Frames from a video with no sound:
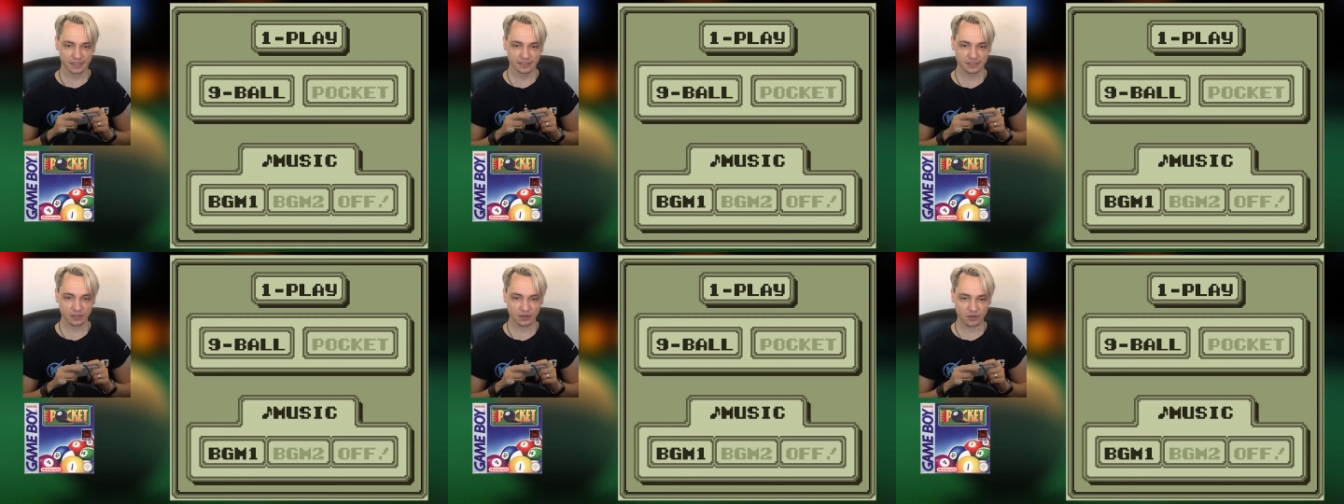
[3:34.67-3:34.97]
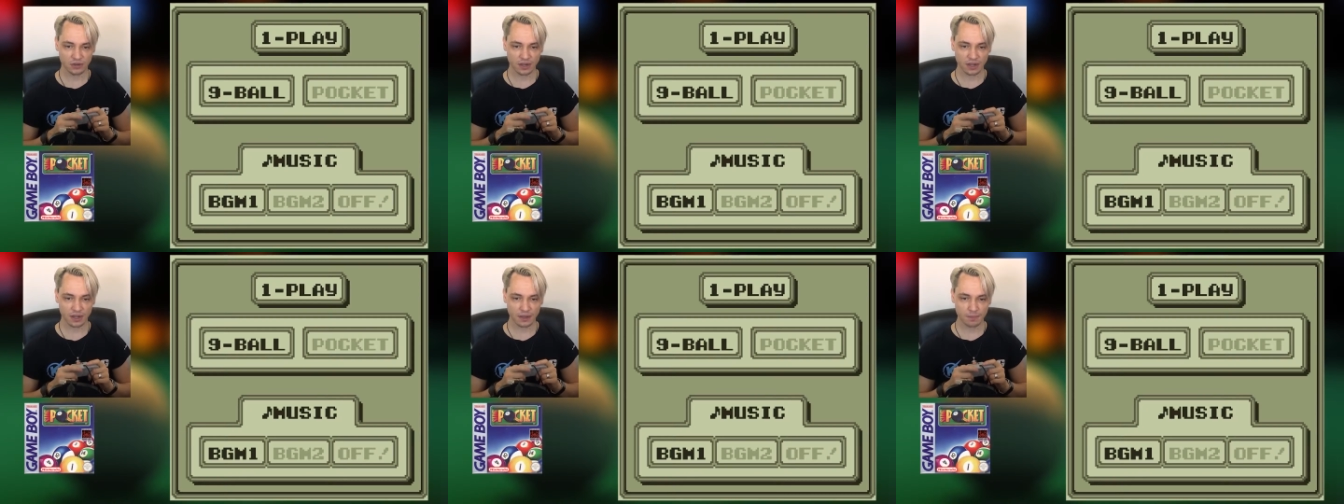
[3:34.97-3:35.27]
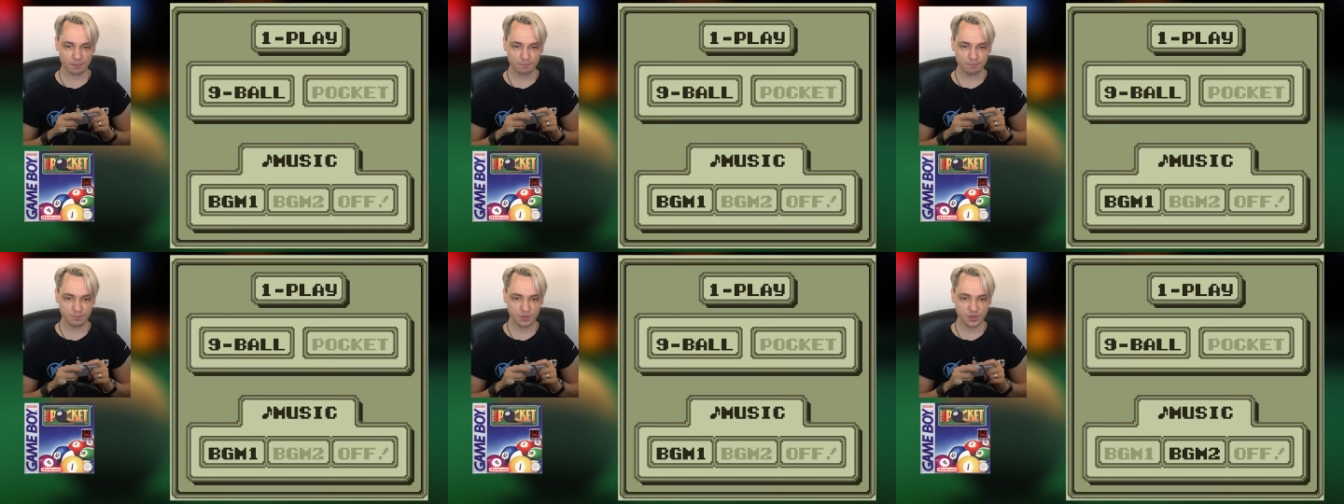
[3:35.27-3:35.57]
So
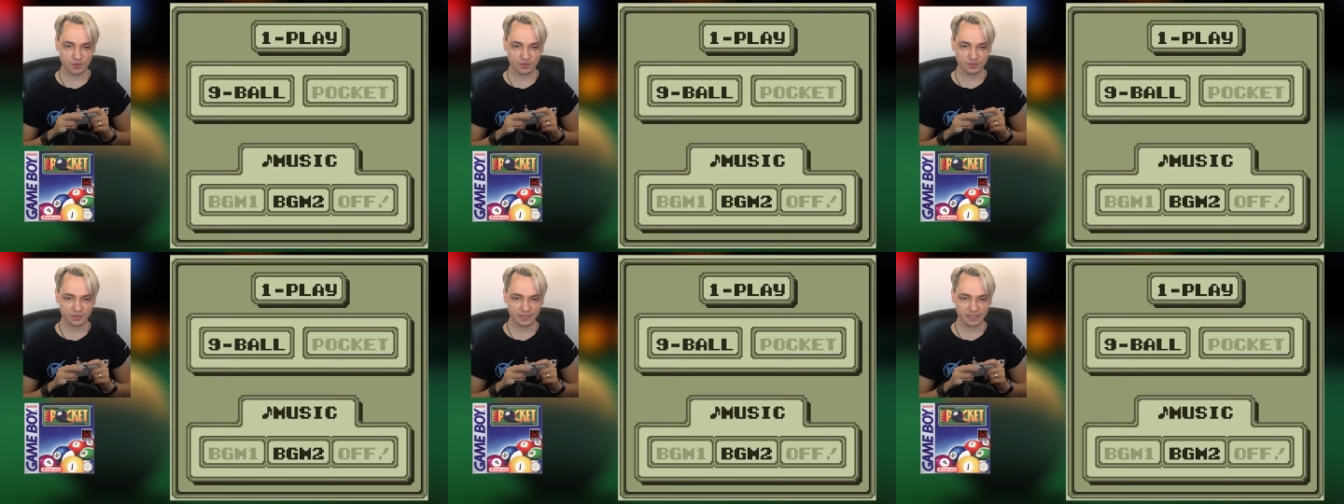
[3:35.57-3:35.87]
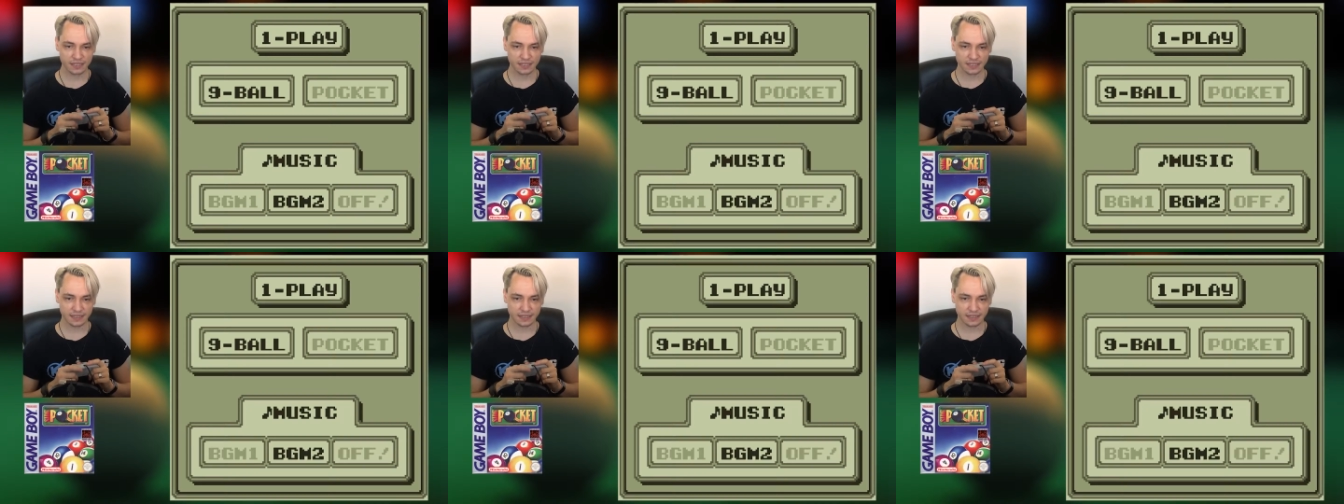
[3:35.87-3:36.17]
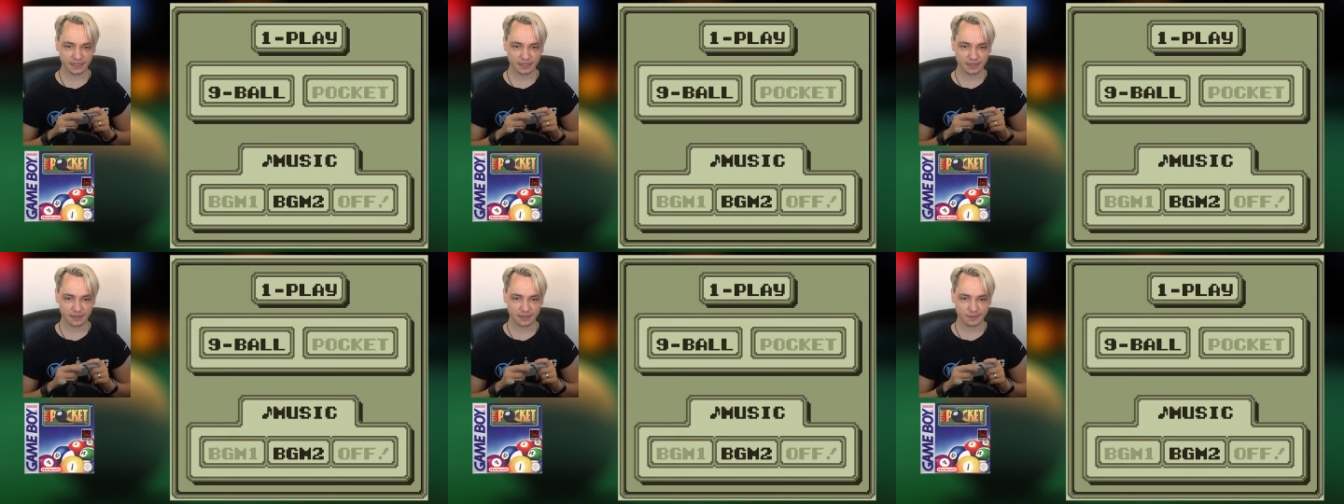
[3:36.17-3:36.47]
music,
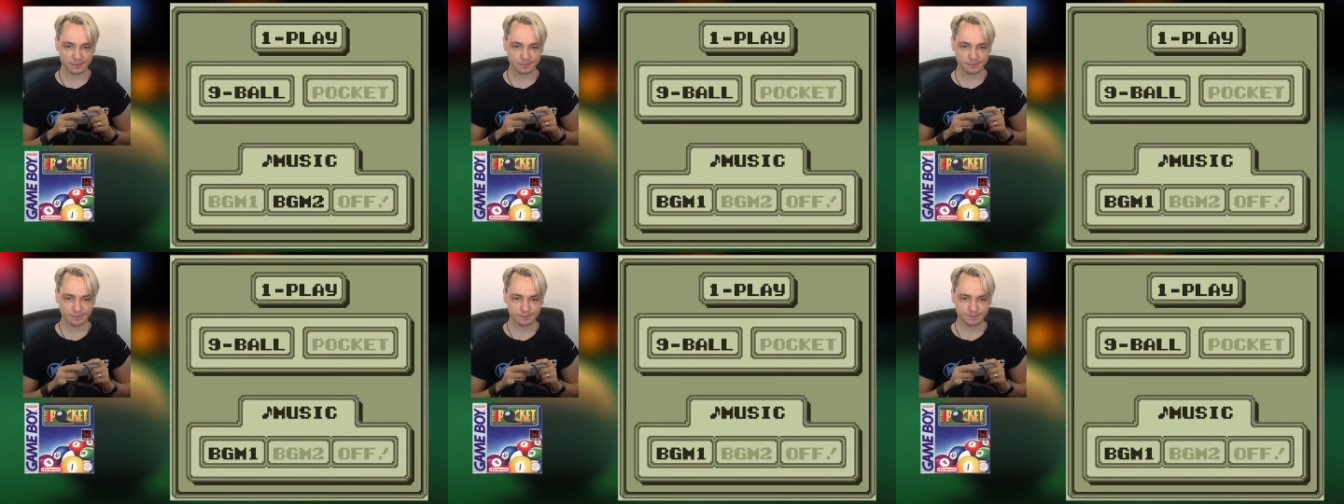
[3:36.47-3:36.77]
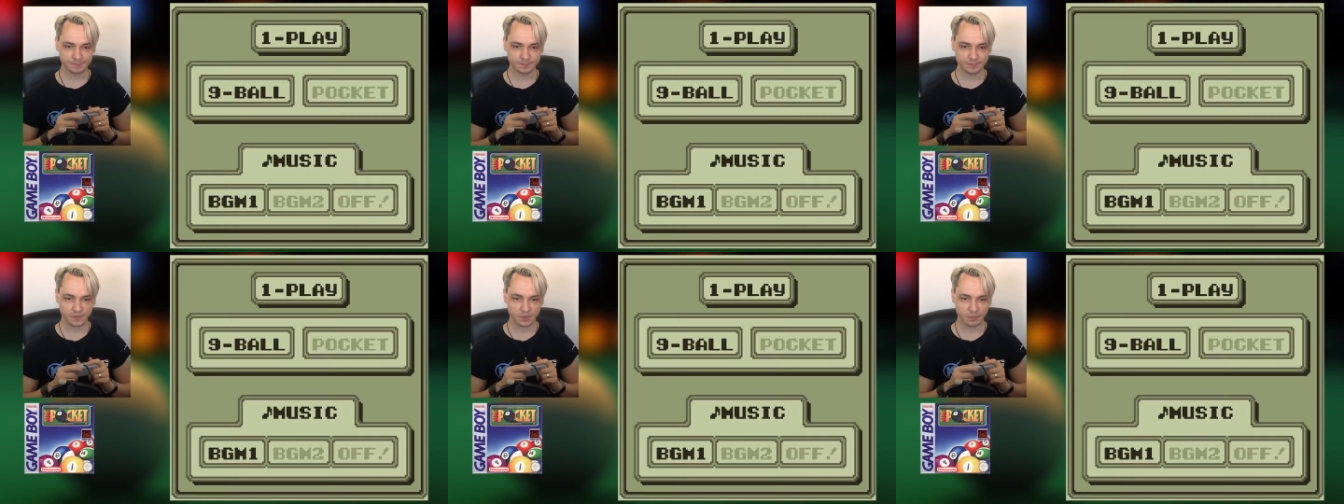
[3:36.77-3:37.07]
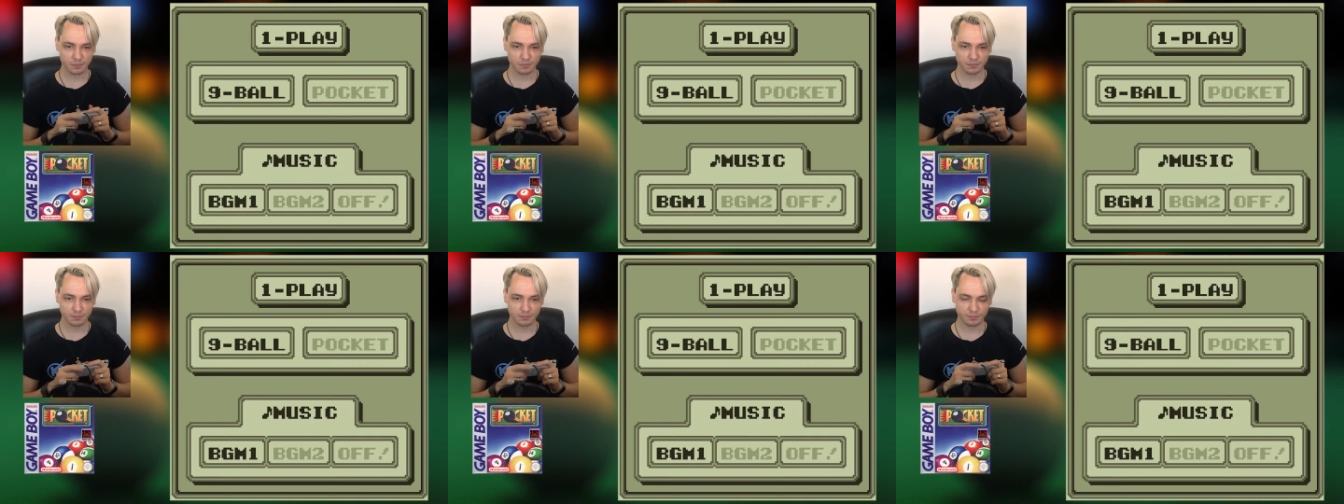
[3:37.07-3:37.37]

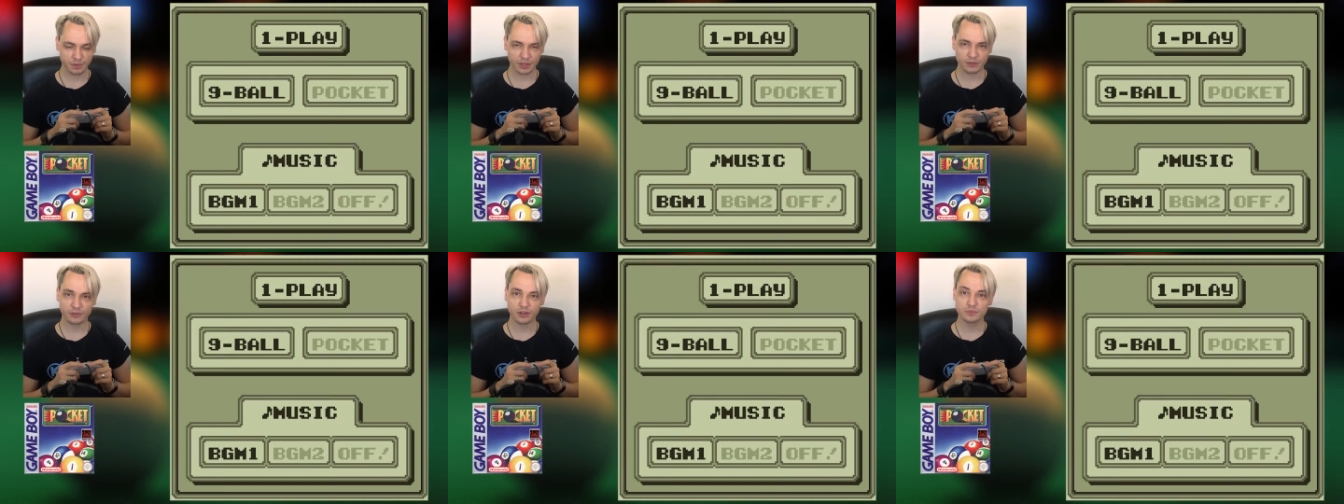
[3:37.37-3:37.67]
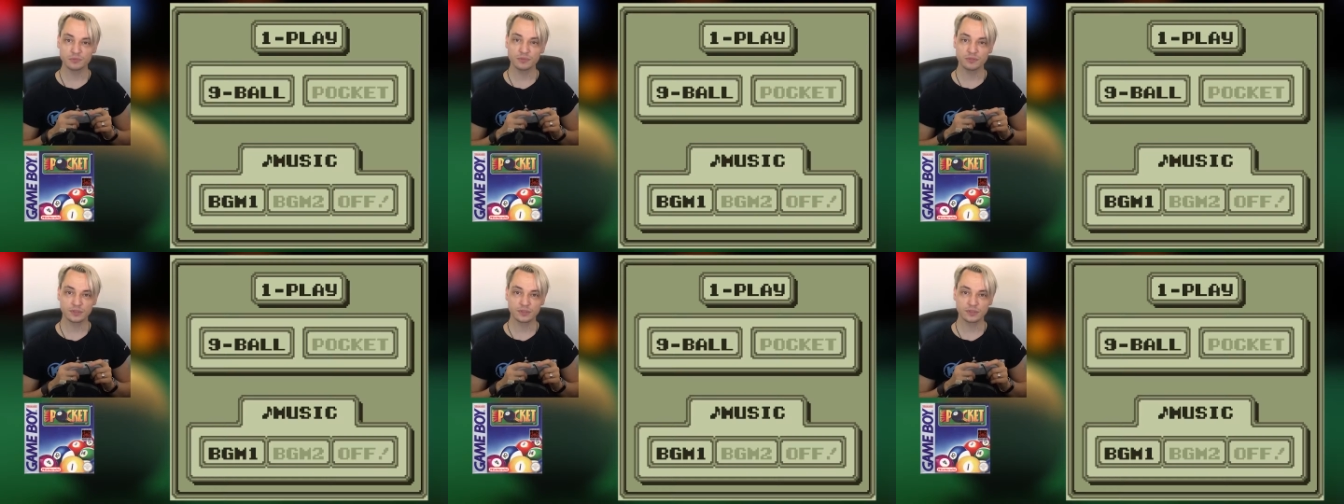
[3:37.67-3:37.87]
background